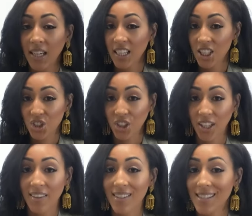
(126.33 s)

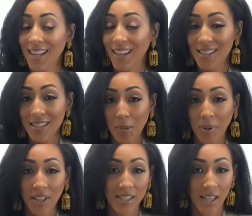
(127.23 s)
Additionally, the stay is
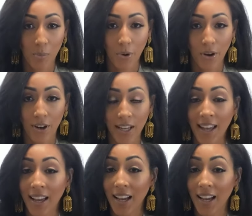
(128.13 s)
typically temporary,